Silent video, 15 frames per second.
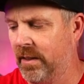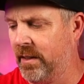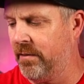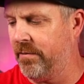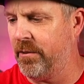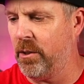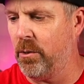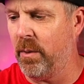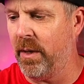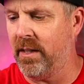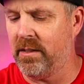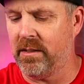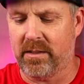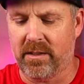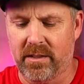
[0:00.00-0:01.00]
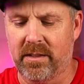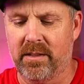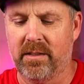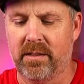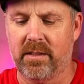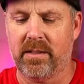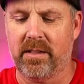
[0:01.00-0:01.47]
in a few weeks, just
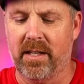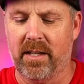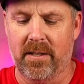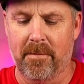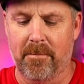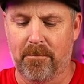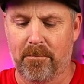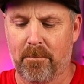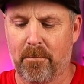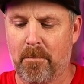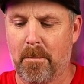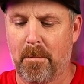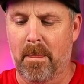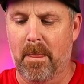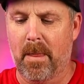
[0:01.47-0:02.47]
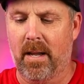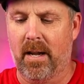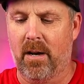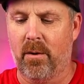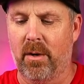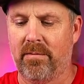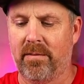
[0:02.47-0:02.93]
to see
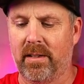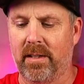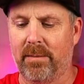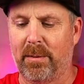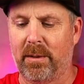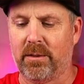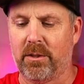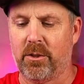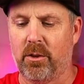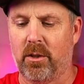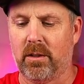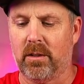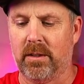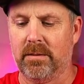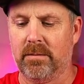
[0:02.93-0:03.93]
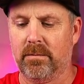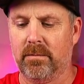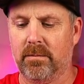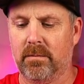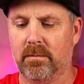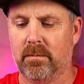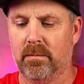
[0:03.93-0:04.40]
how I feel about the chocolate.
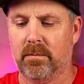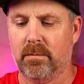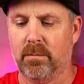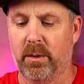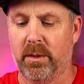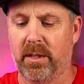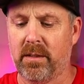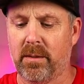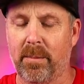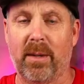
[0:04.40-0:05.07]
Boy, these are